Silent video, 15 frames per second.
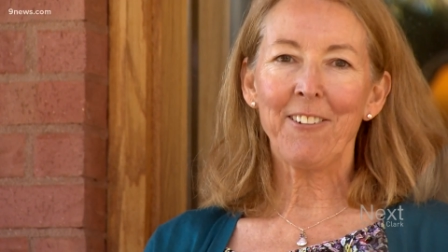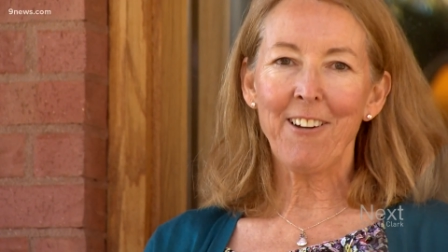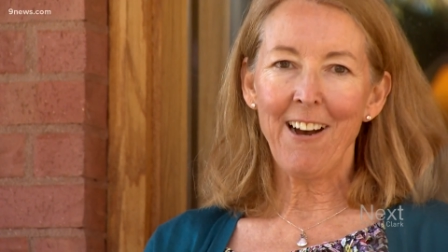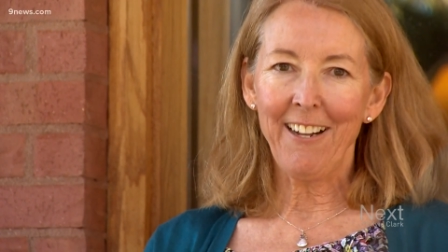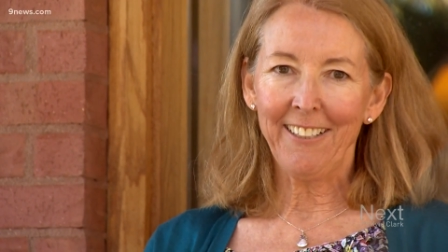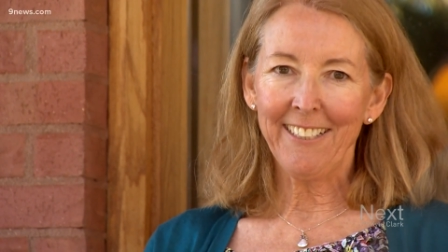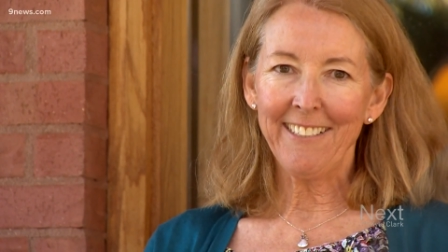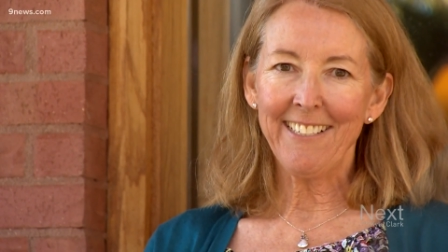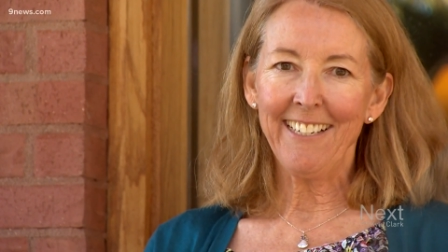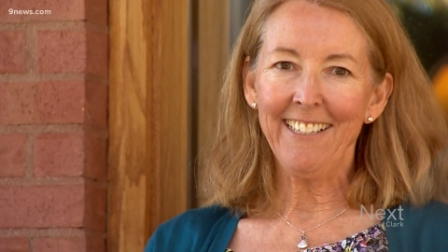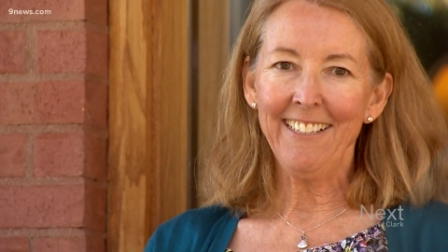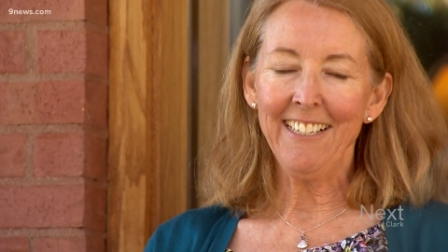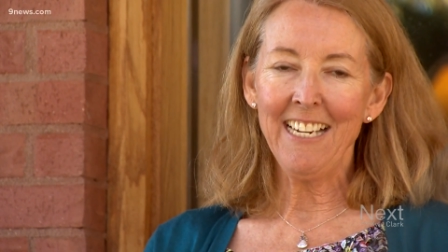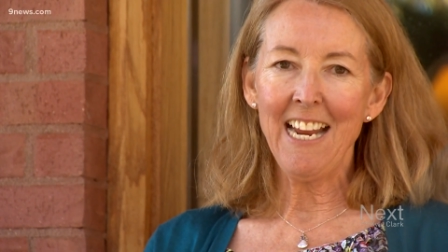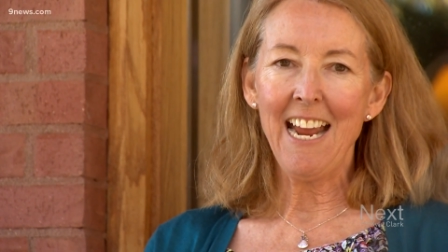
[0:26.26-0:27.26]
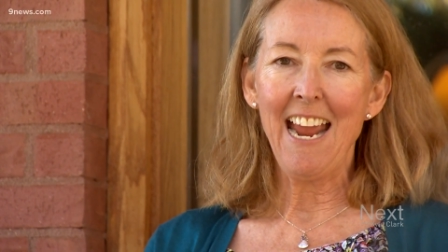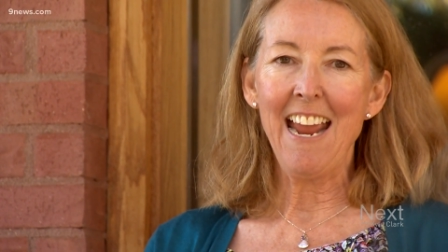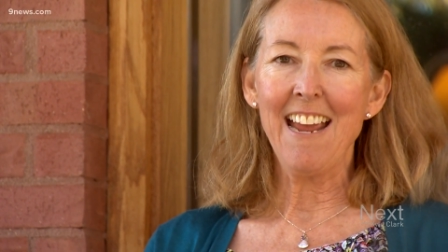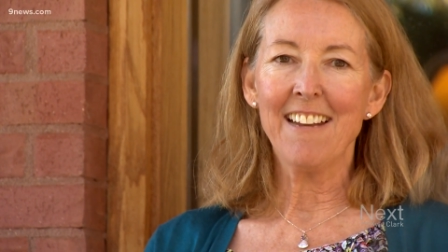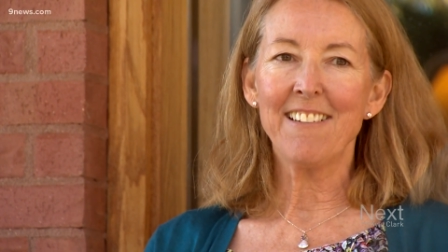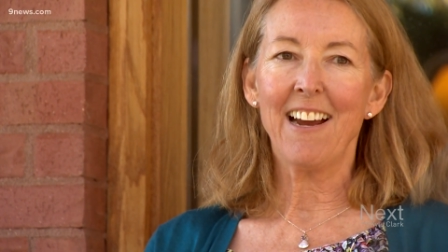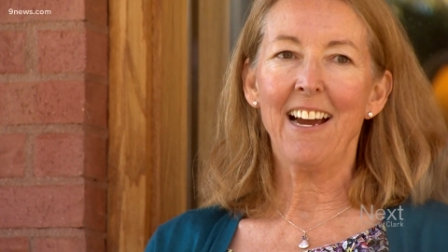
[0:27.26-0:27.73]
Collaton,
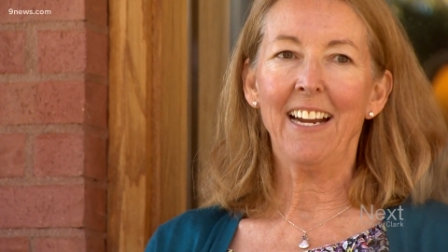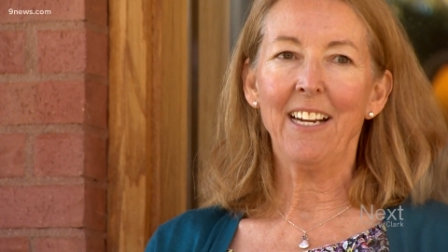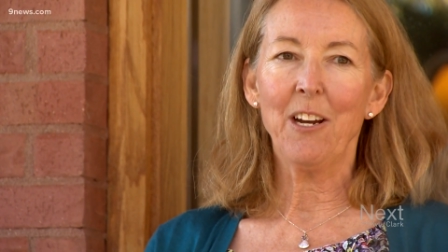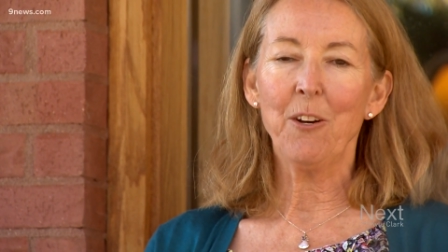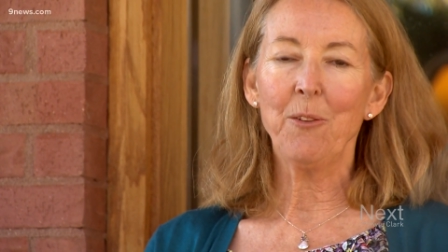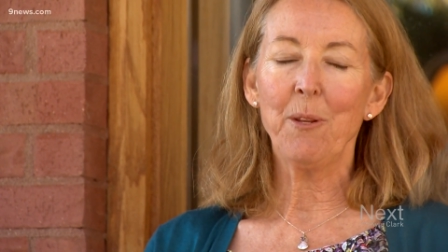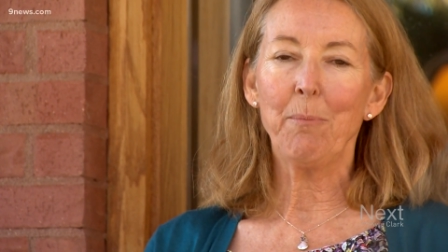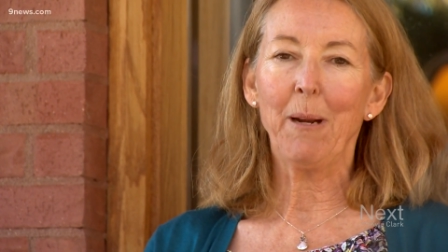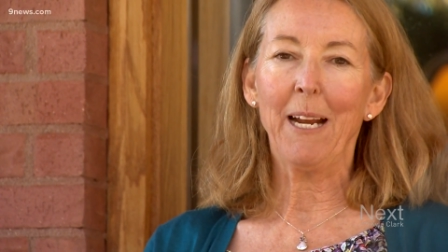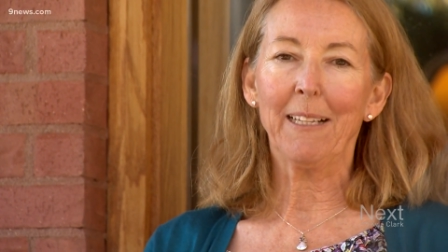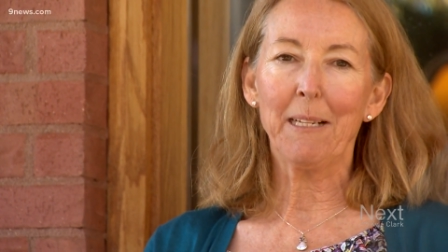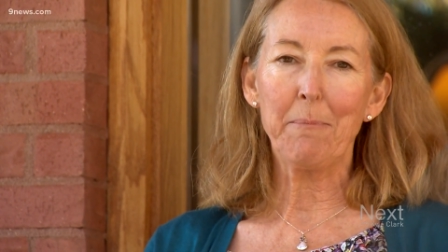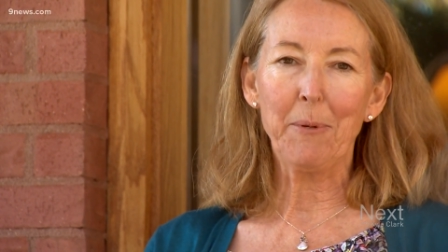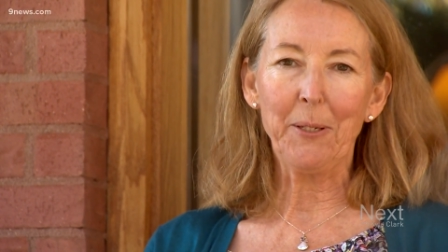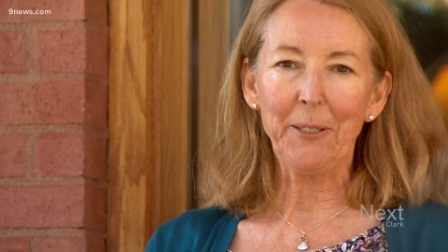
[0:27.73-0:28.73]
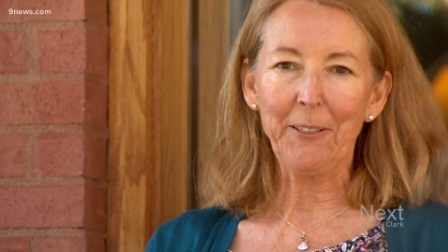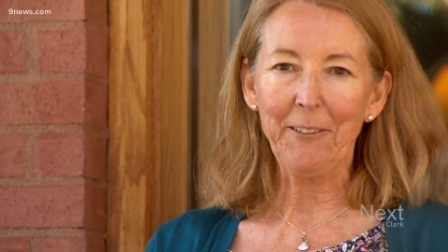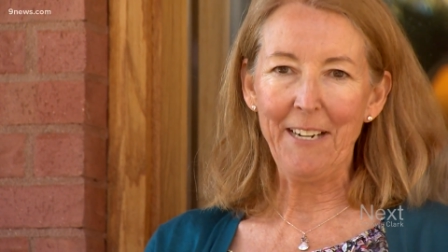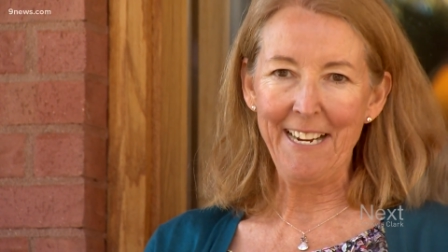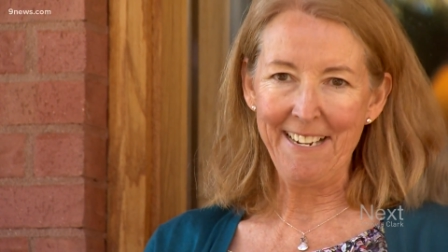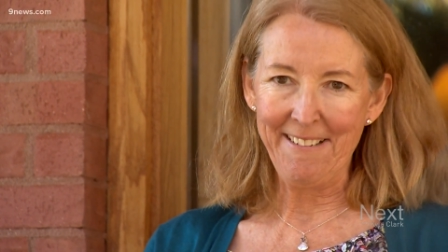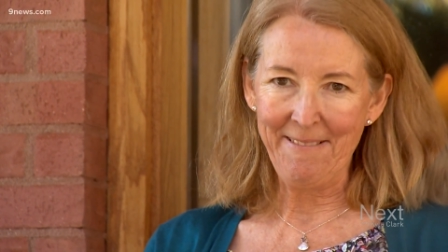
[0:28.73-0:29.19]
and I own the Bradley Boulder
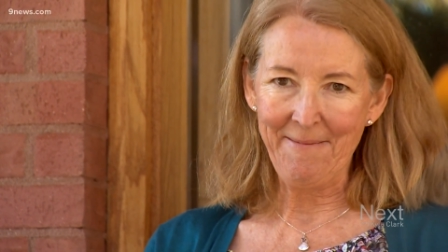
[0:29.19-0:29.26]
Inn